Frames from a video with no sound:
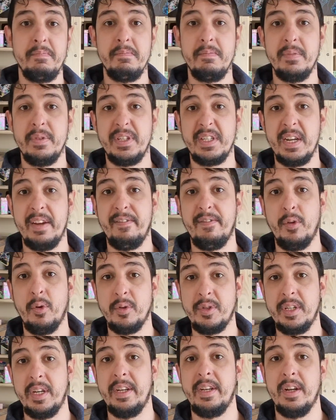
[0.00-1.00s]
Step 4,
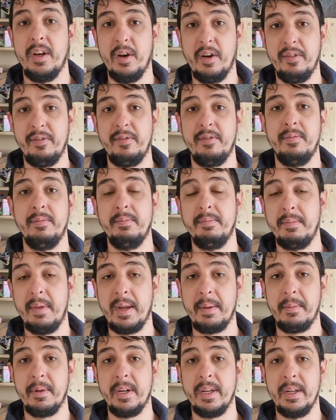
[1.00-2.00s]
send it off,
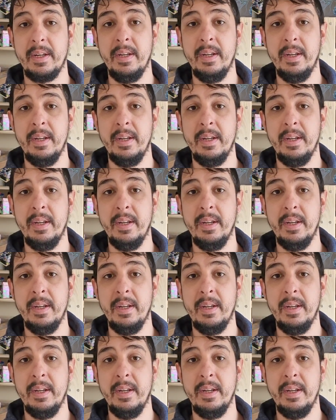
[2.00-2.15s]
make money.